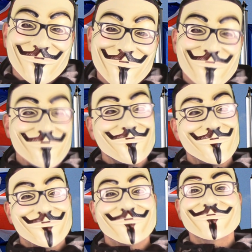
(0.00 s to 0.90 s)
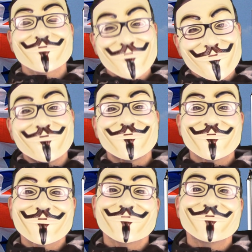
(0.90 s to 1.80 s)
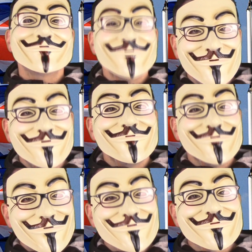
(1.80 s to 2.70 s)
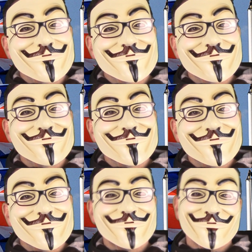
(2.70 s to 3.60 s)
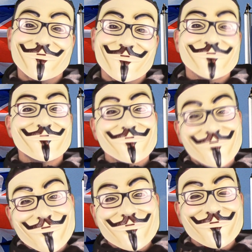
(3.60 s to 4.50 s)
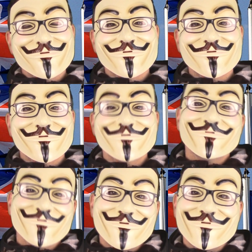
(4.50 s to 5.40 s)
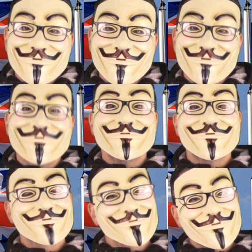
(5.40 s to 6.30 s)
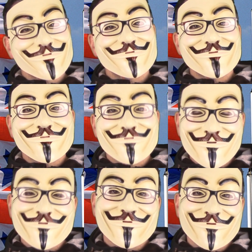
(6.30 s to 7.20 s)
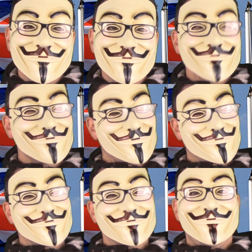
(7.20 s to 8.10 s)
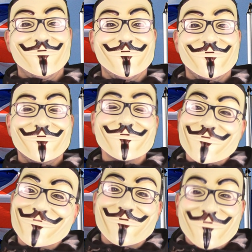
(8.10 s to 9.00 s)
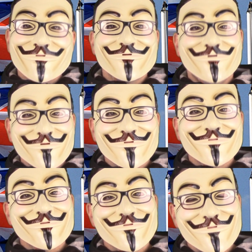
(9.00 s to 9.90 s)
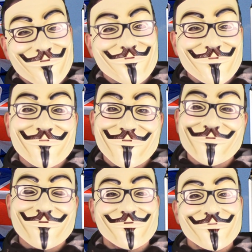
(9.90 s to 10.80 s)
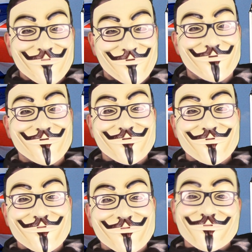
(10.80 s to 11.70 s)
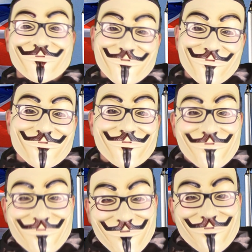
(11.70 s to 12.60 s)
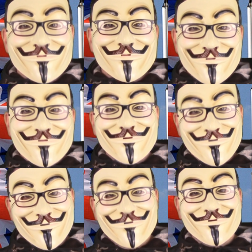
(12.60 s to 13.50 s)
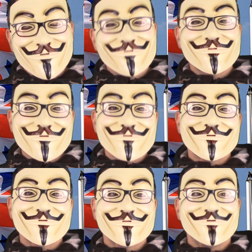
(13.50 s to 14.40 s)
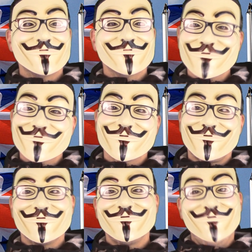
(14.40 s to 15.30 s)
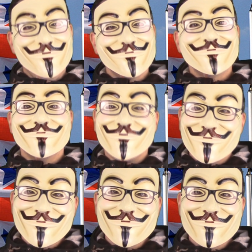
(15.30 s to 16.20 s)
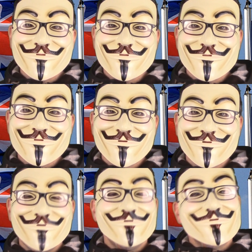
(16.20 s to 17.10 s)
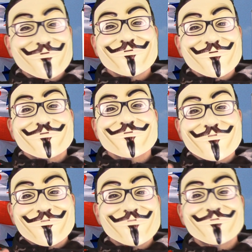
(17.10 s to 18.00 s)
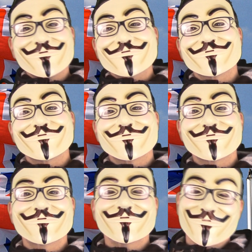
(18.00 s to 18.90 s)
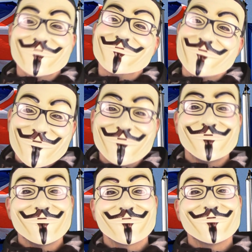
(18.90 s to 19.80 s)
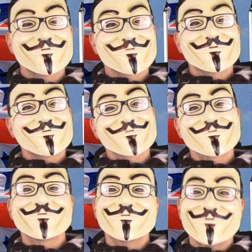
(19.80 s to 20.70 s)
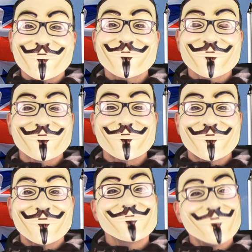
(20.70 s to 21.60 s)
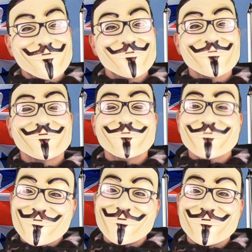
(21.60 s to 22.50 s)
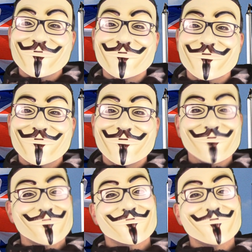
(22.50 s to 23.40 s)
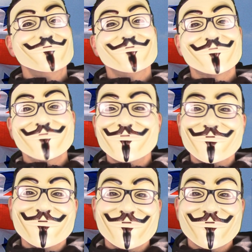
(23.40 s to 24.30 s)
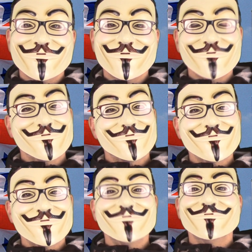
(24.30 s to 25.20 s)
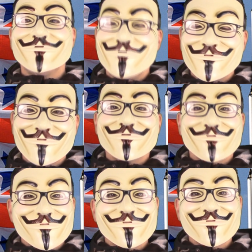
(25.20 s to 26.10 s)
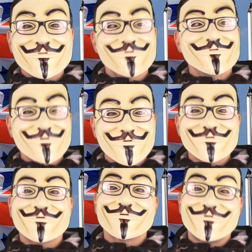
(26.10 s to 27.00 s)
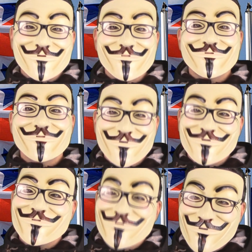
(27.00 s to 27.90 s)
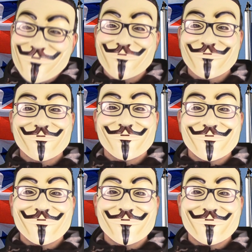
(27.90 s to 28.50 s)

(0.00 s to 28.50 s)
Surely the establishment know best. It doesn't matter that the EU fisheries policy has failed and allowed others to fish our waters dry and even prevents our own fishermen fishing our own waters. It doesn't matter that the EU agricultural policy has failed the UK farming industry and prevents our farmers from playing on a level playing field.